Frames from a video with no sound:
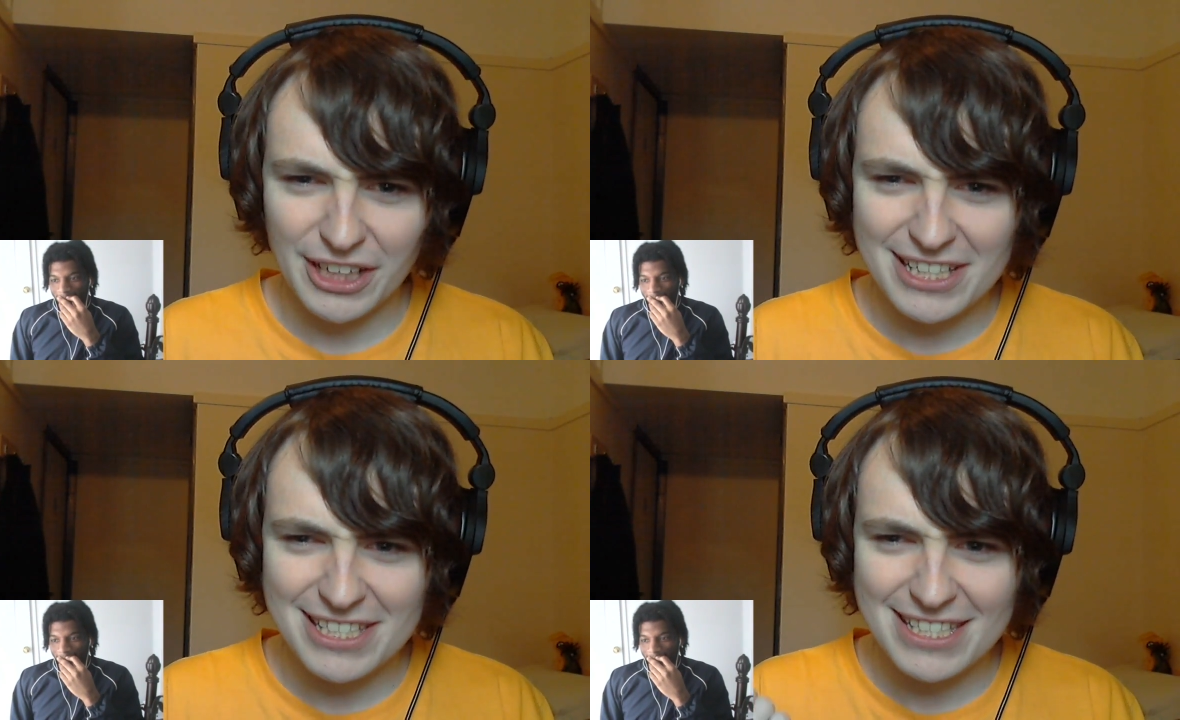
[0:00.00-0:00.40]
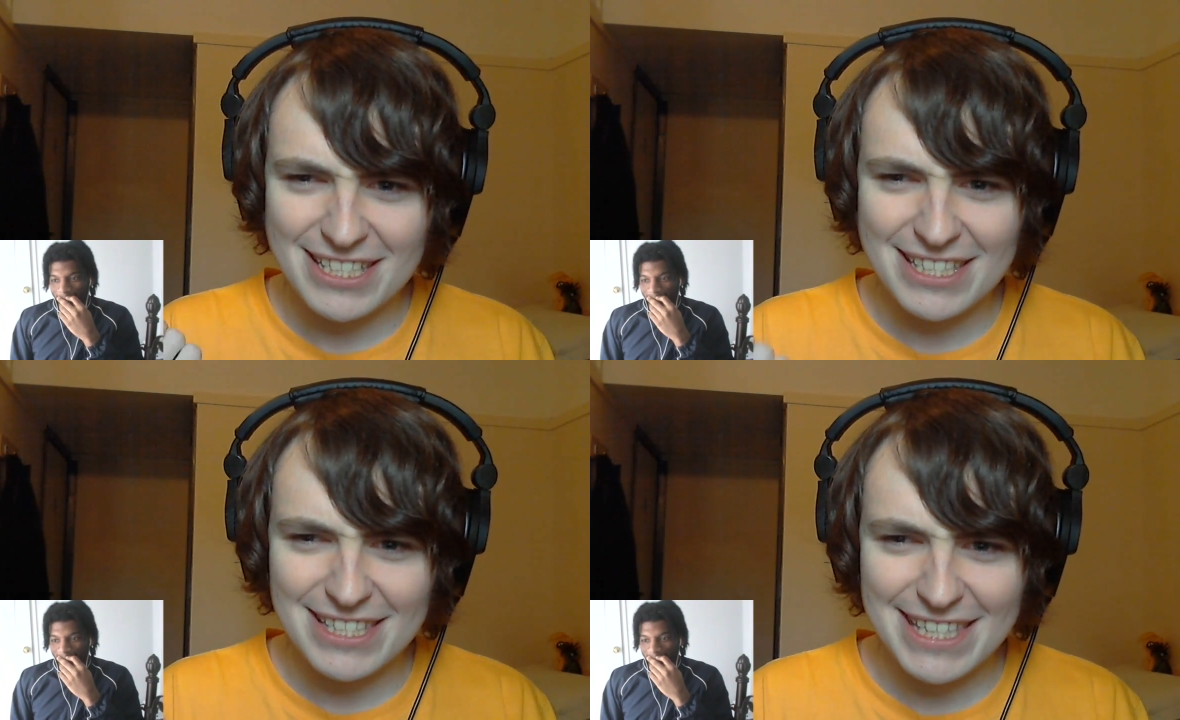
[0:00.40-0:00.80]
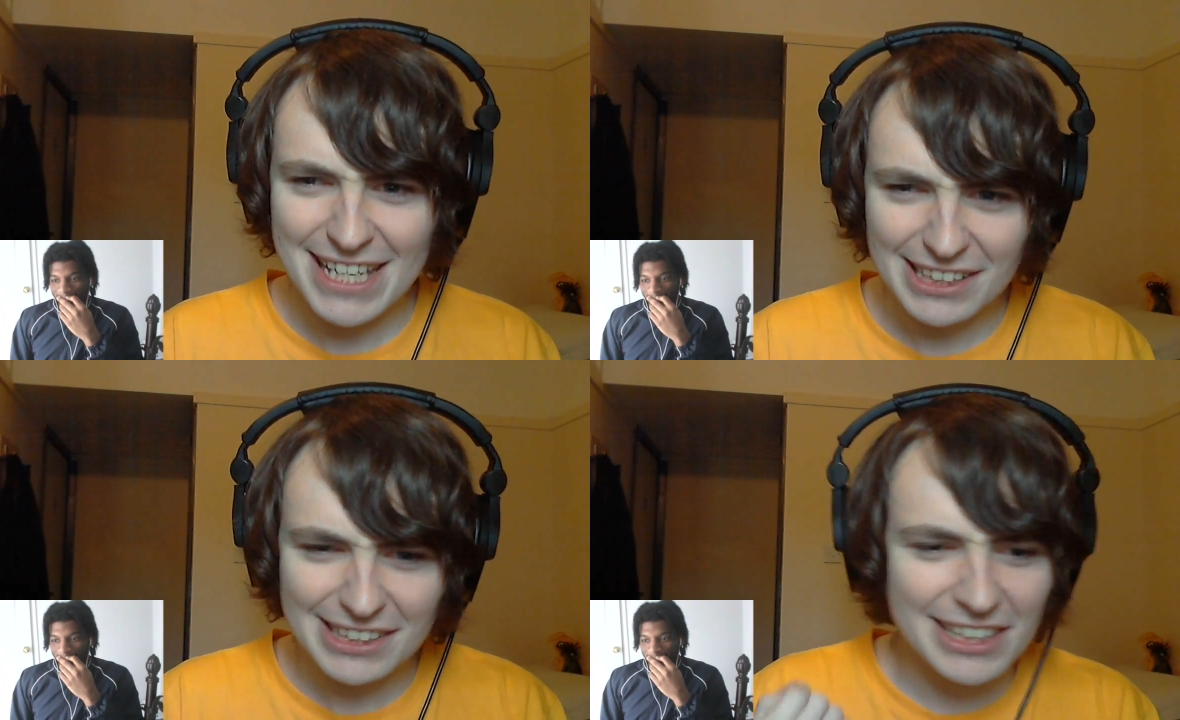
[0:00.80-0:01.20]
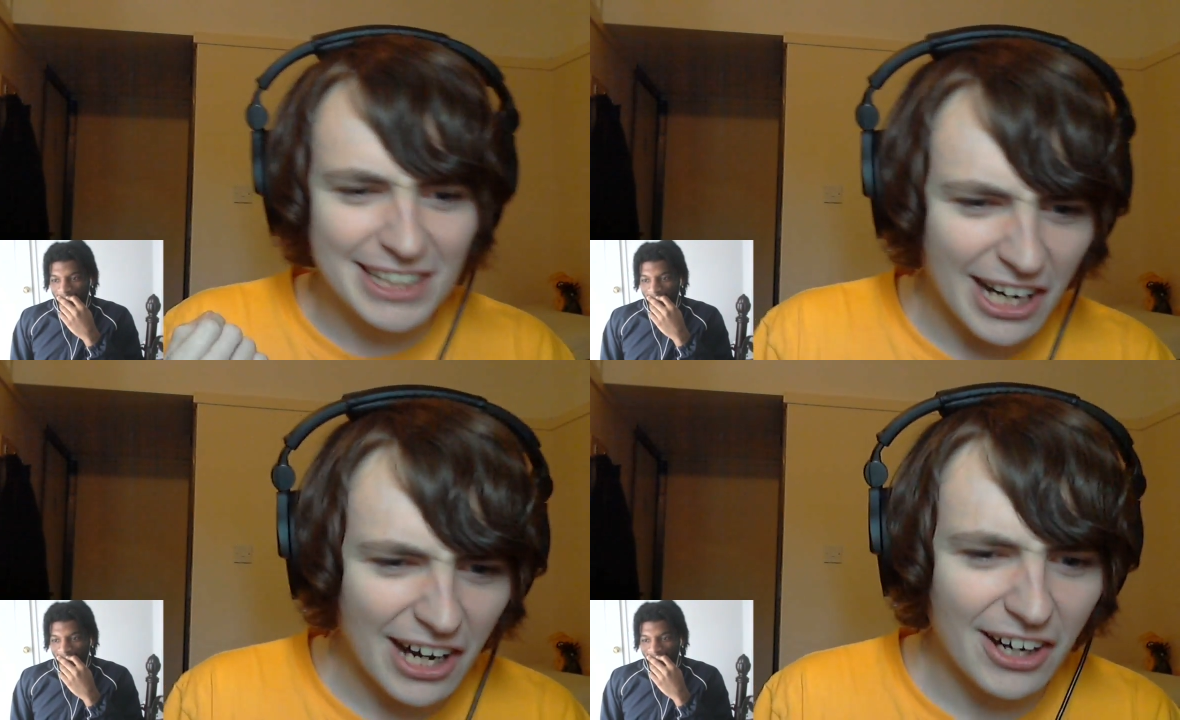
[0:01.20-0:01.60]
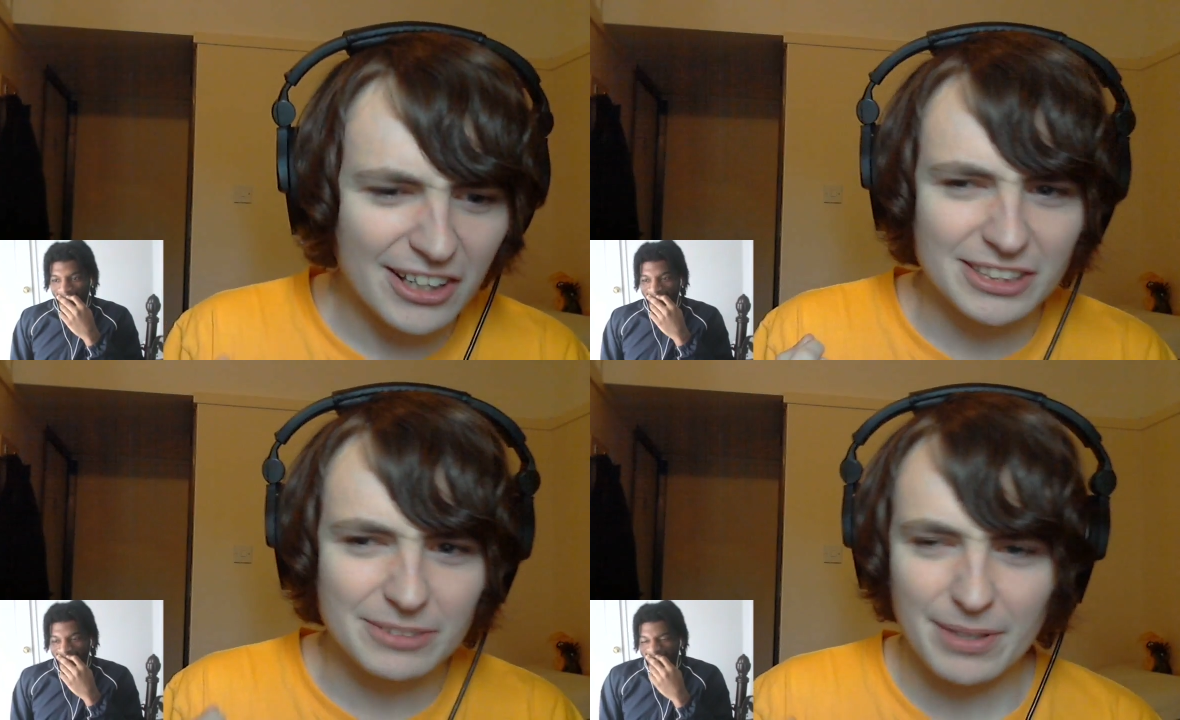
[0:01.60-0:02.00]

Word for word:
Speaker 1: I still can't.